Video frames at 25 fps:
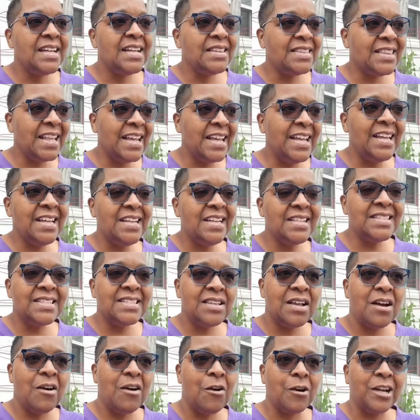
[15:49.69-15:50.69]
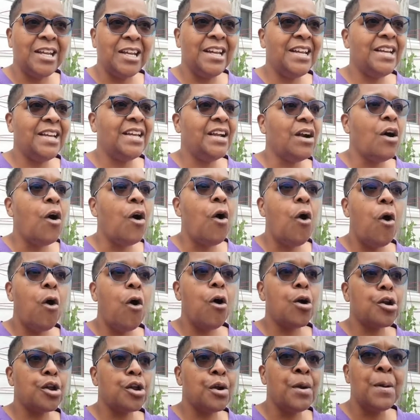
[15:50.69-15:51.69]
Things are getting
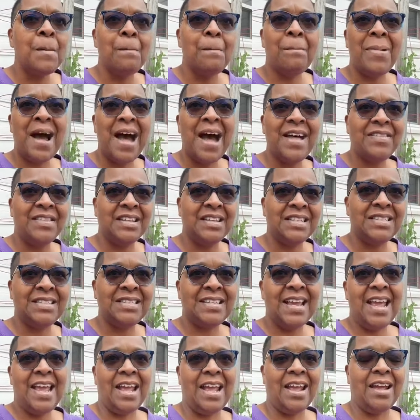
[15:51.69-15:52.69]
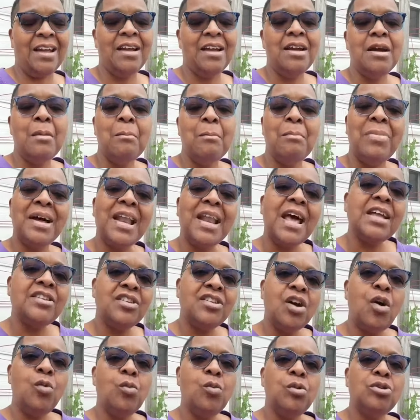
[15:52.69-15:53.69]
harder by the day, but I
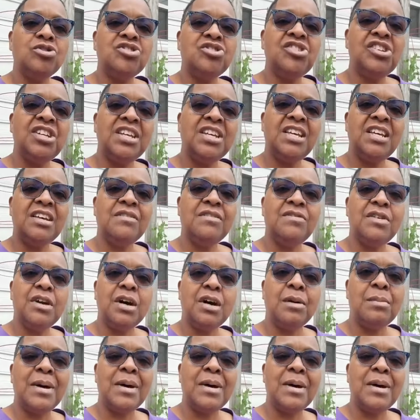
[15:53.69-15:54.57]
don't want you to give up.